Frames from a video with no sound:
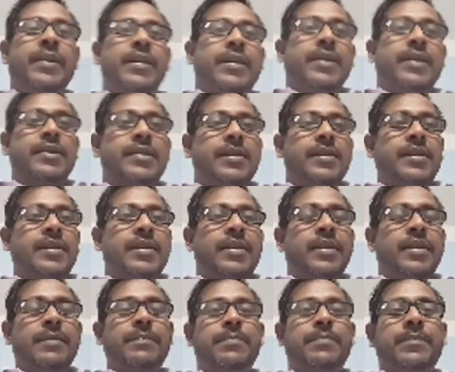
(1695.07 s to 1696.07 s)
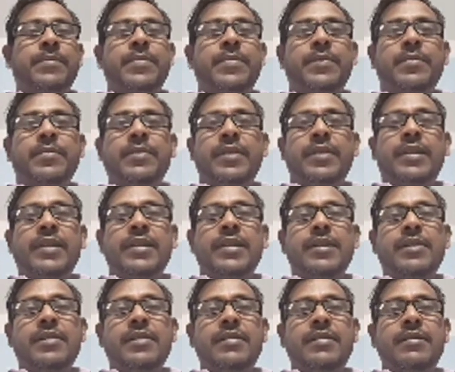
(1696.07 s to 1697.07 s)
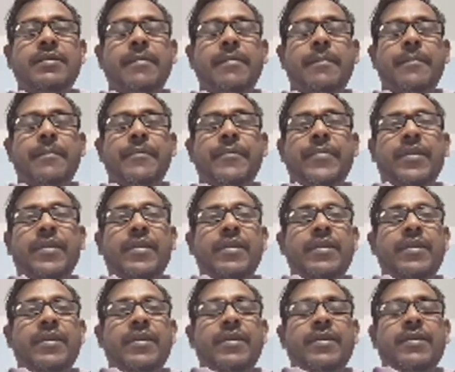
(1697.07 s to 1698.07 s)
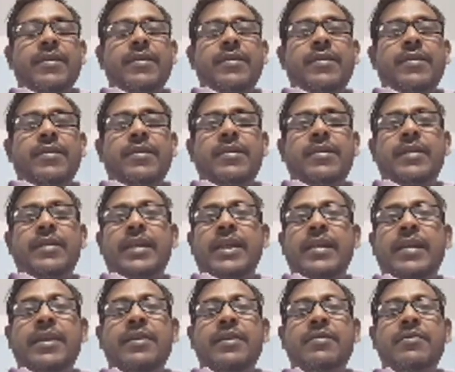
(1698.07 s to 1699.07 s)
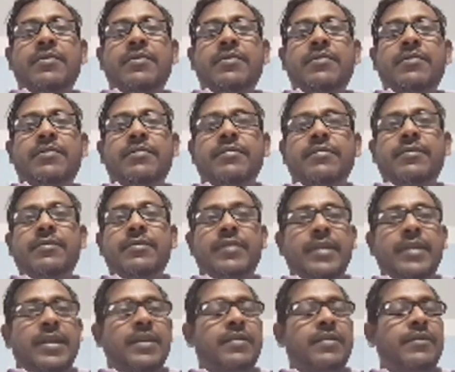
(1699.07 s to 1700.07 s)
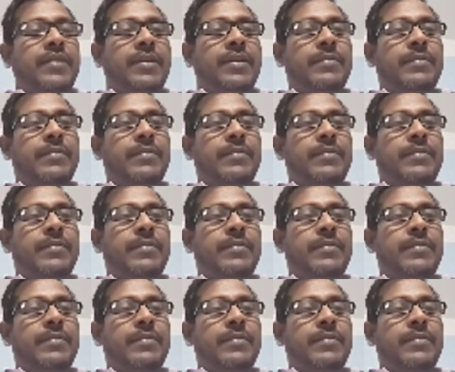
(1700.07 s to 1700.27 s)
touch and keep with us. Thank you very